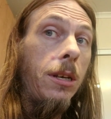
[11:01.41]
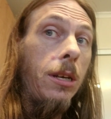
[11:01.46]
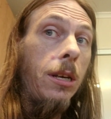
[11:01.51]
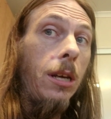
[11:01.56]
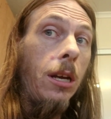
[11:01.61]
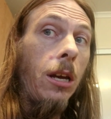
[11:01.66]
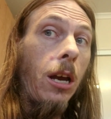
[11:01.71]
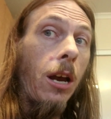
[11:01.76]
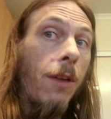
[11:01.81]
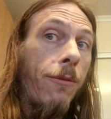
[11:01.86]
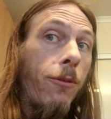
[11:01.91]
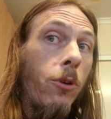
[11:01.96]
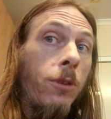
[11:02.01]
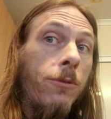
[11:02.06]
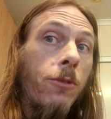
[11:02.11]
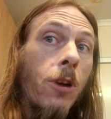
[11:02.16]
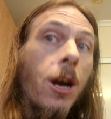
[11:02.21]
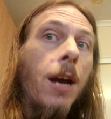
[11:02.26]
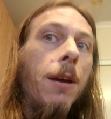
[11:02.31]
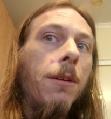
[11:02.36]
I thought,
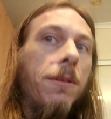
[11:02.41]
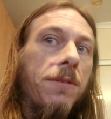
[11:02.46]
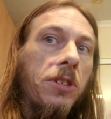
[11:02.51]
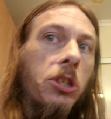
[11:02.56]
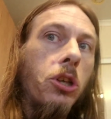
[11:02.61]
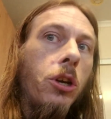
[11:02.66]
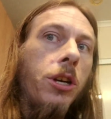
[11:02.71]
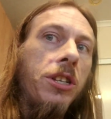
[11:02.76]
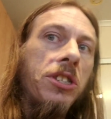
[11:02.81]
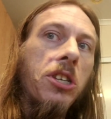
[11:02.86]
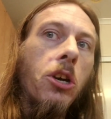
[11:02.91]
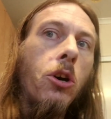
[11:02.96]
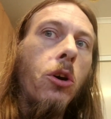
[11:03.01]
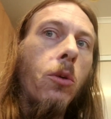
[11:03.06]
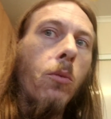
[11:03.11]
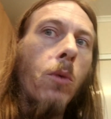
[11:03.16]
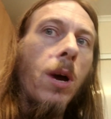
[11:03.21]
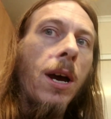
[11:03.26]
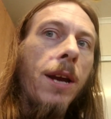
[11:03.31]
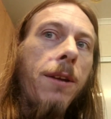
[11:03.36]
right, if Scotty's going
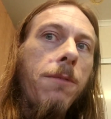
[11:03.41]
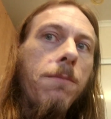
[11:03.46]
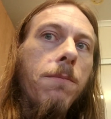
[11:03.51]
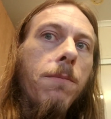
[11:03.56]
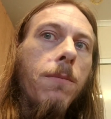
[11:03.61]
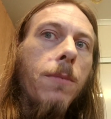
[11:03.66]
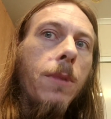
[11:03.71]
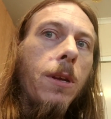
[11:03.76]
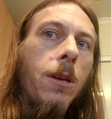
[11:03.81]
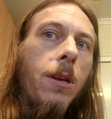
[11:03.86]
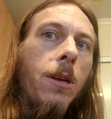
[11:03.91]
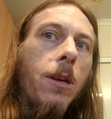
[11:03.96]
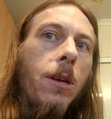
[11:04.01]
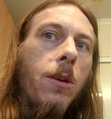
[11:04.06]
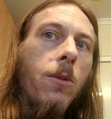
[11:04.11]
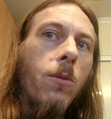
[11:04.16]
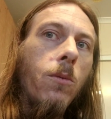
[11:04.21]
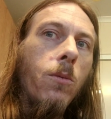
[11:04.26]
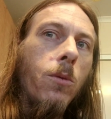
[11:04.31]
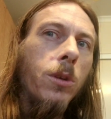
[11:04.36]
1,
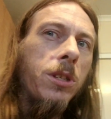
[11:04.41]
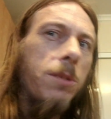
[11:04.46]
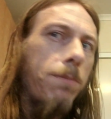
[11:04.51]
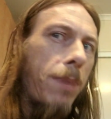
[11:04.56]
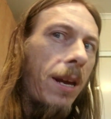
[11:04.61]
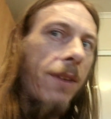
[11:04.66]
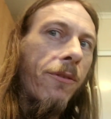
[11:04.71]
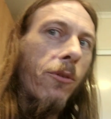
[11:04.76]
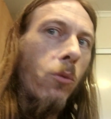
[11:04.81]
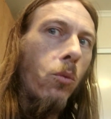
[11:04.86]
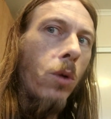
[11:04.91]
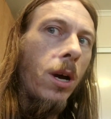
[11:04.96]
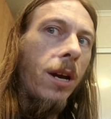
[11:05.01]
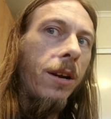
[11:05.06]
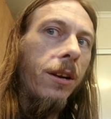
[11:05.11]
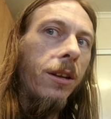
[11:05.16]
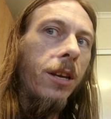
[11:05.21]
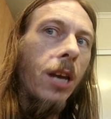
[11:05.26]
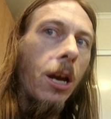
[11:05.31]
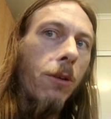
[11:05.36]
what's better than 1?
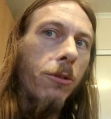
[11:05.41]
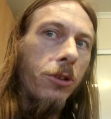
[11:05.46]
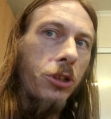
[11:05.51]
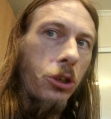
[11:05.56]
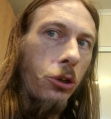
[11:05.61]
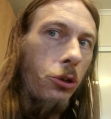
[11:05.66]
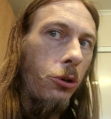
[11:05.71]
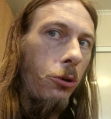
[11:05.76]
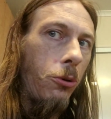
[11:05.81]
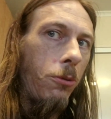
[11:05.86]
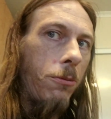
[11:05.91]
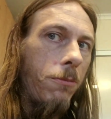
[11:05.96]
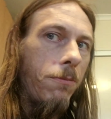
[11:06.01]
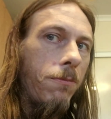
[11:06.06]
Going 2.